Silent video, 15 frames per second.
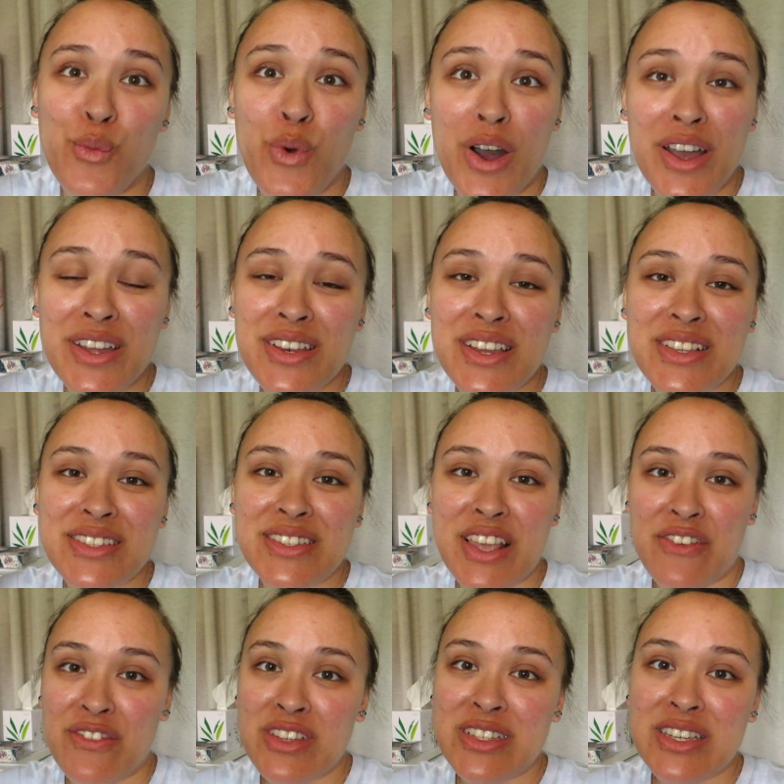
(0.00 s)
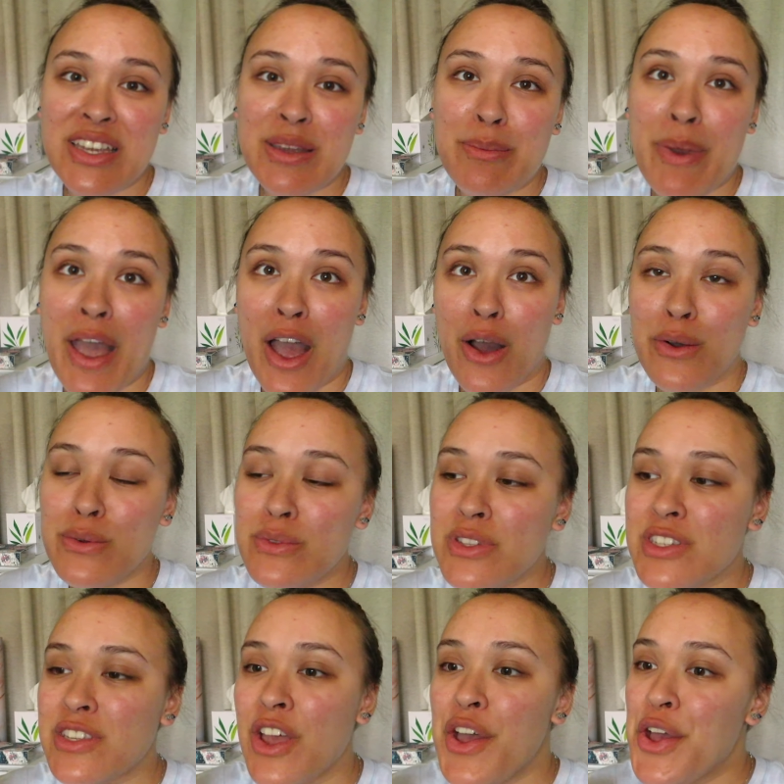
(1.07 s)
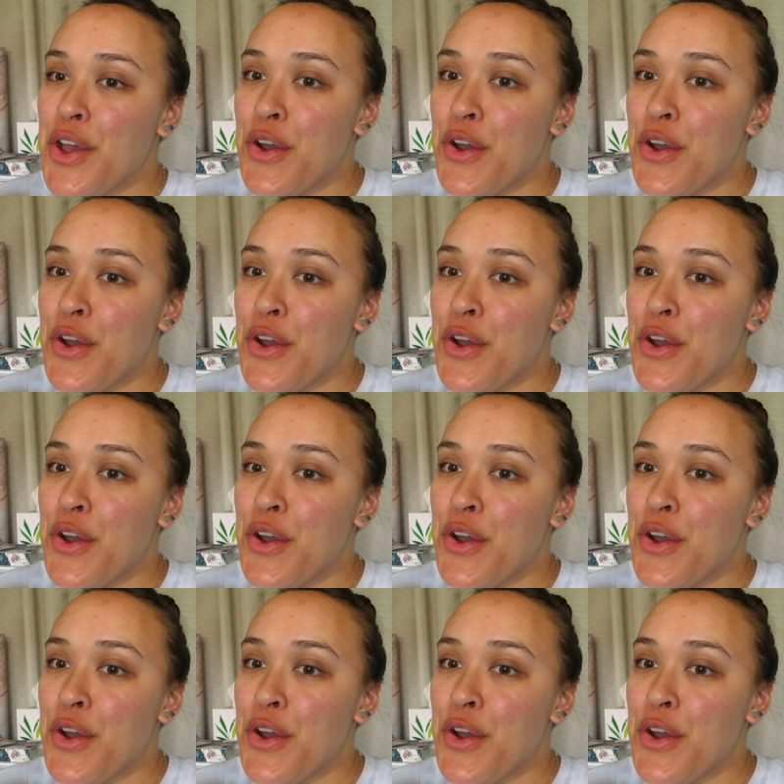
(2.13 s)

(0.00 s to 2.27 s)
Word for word: 170 pounds